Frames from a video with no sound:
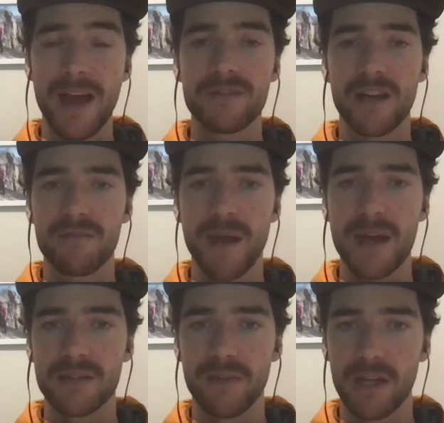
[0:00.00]
have to have
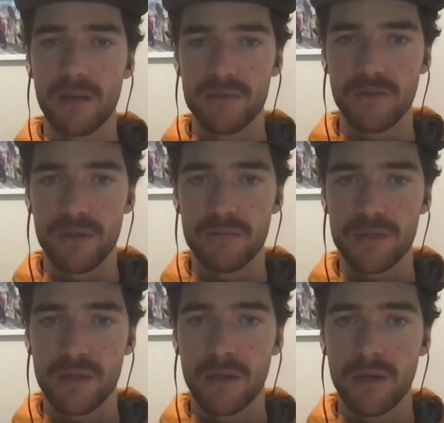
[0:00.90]
passive income
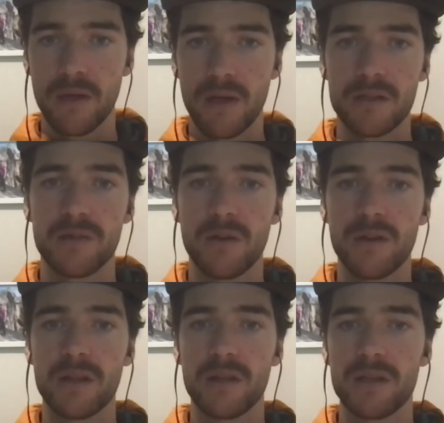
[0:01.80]
streams and so I
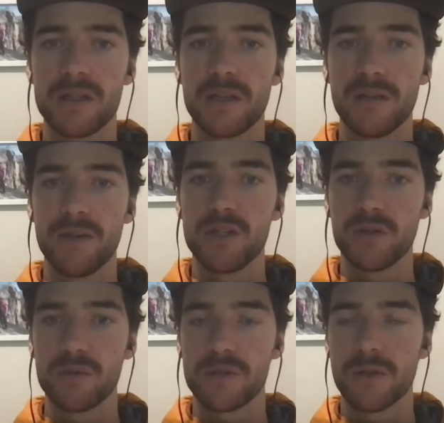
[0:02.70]
think that as
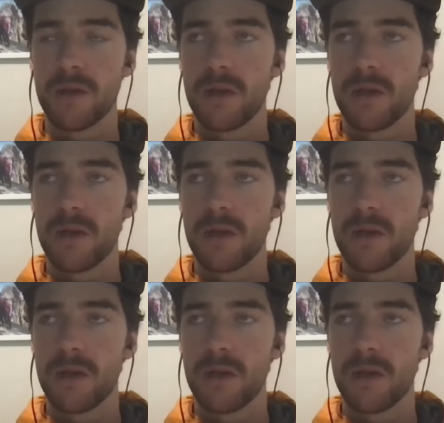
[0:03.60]
individuals,